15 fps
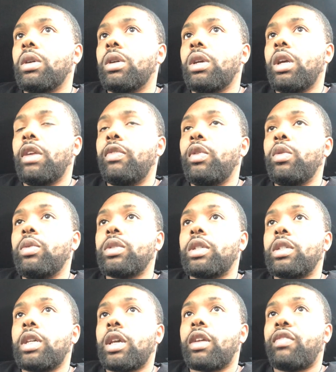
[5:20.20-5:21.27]
if you was to
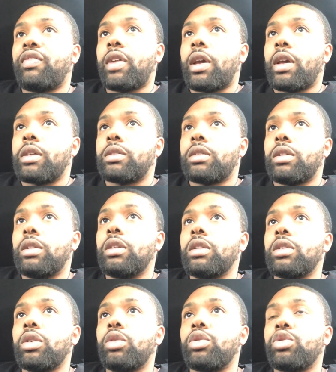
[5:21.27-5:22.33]
take it fast in
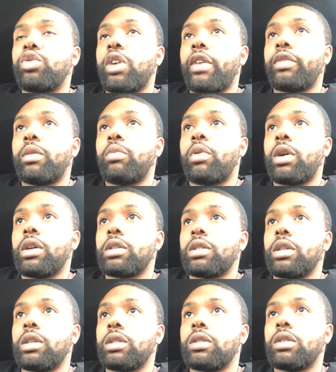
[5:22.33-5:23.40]
this whole drafting
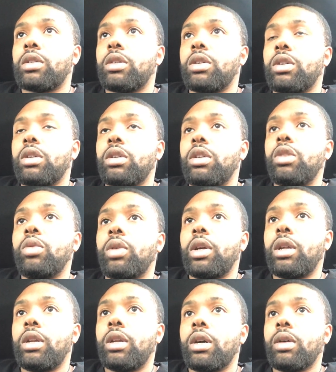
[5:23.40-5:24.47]
process, you will
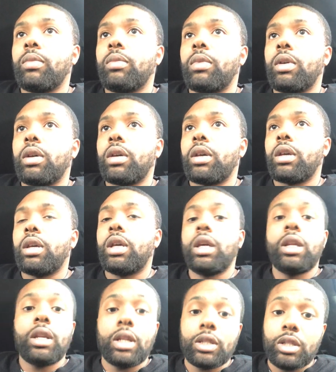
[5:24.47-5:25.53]
end up
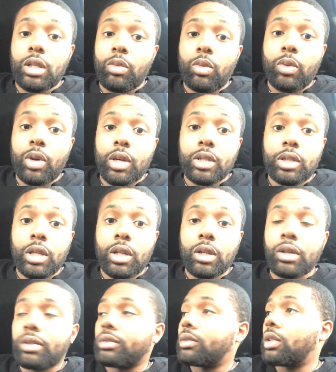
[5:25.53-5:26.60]
getting this number one
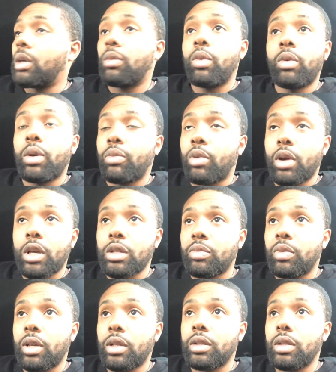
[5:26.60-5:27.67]
contender, number one
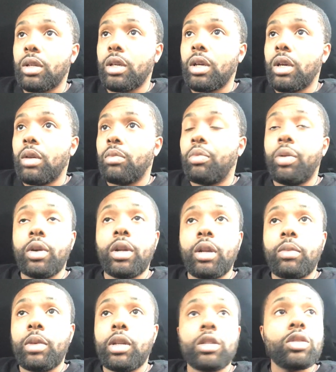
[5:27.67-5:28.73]
prospect, putting
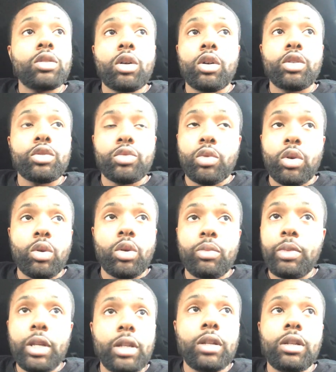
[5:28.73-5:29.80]
them in the starter's role
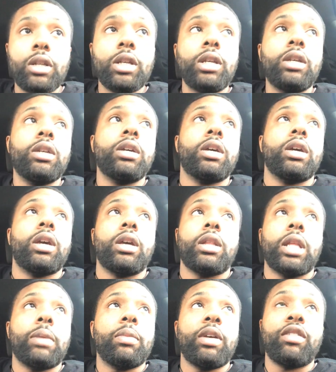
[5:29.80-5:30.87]
immediately, and
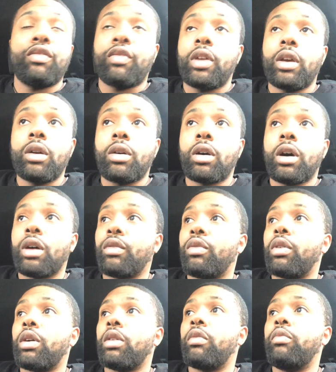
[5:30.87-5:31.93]
they may fail off
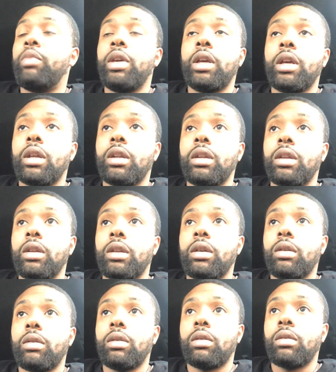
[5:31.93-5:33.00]
of being
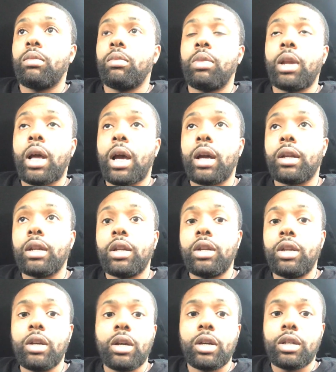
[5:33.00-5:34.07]
blind and
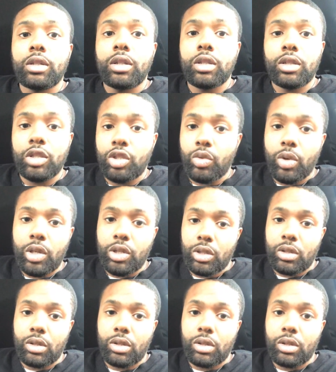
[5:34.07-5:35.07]
young into the situation.